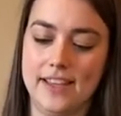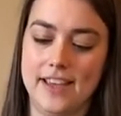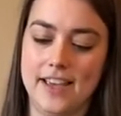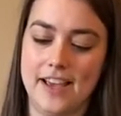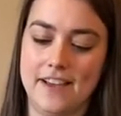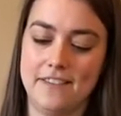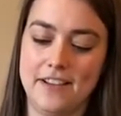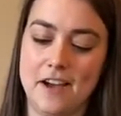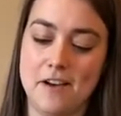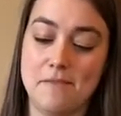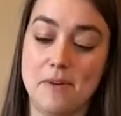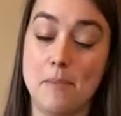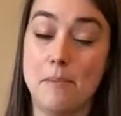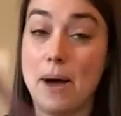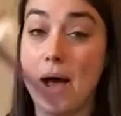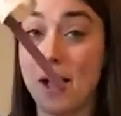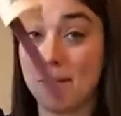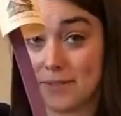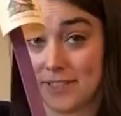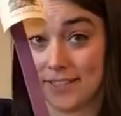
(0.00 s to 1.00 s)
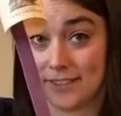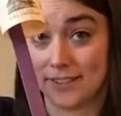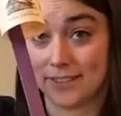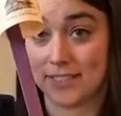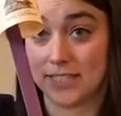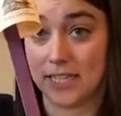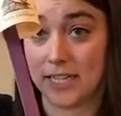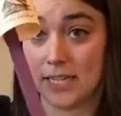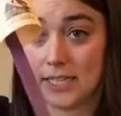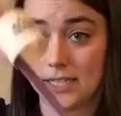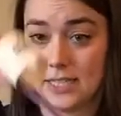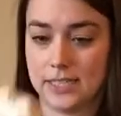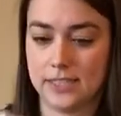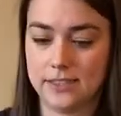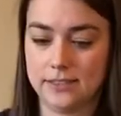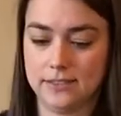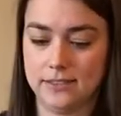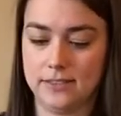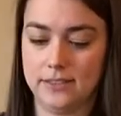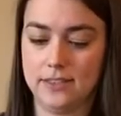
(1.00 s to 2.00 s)
I've got my popsicle stick,
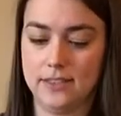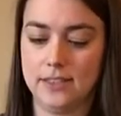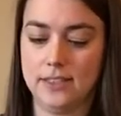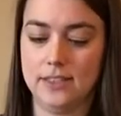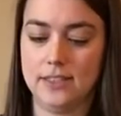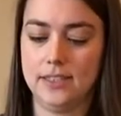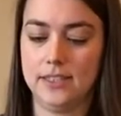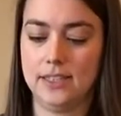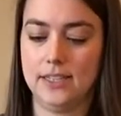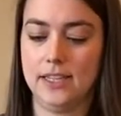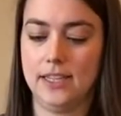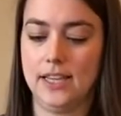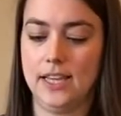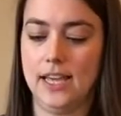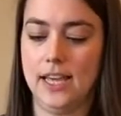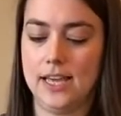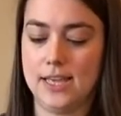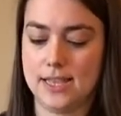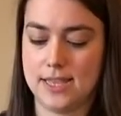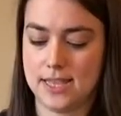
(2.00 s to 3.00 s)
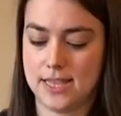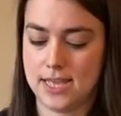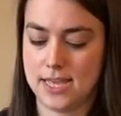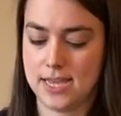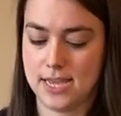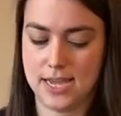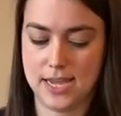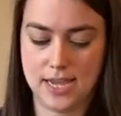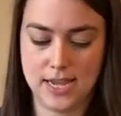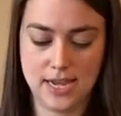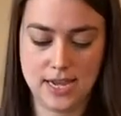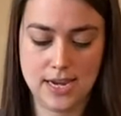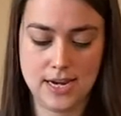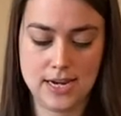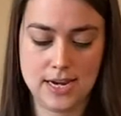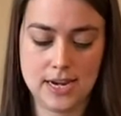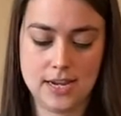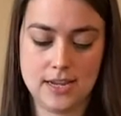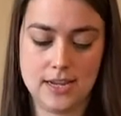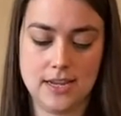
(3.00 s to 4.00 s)
and
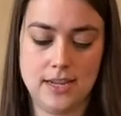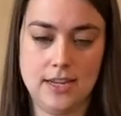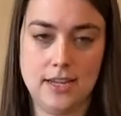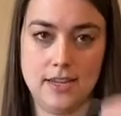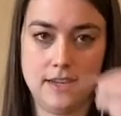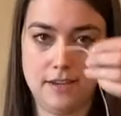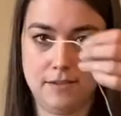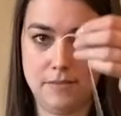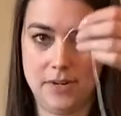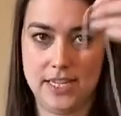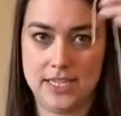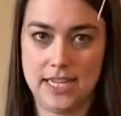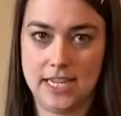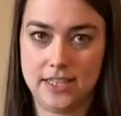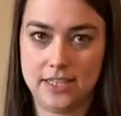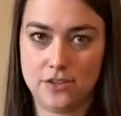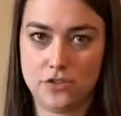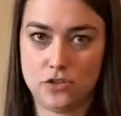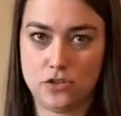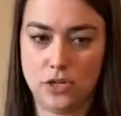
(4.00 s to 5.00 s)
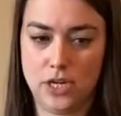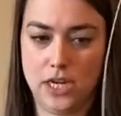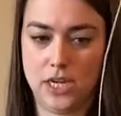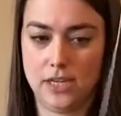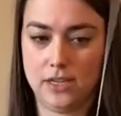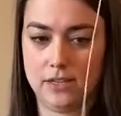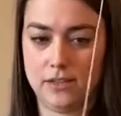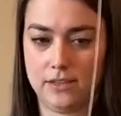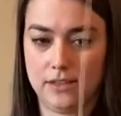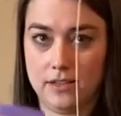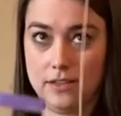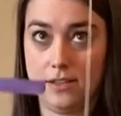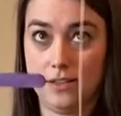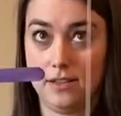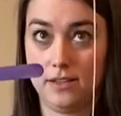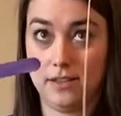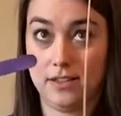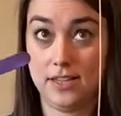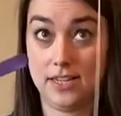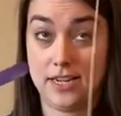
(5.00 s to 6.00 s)
then I'm gonna take the string,
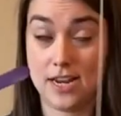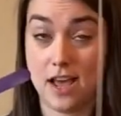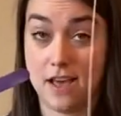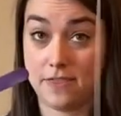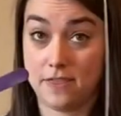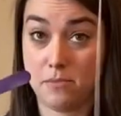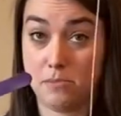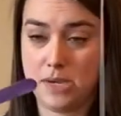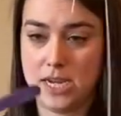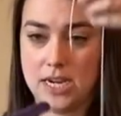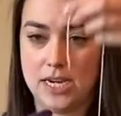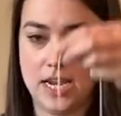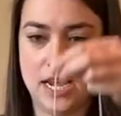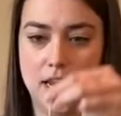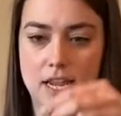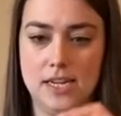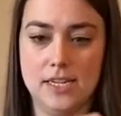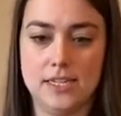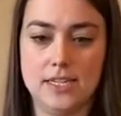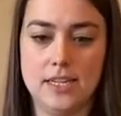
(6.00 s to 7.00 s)
not the bead end,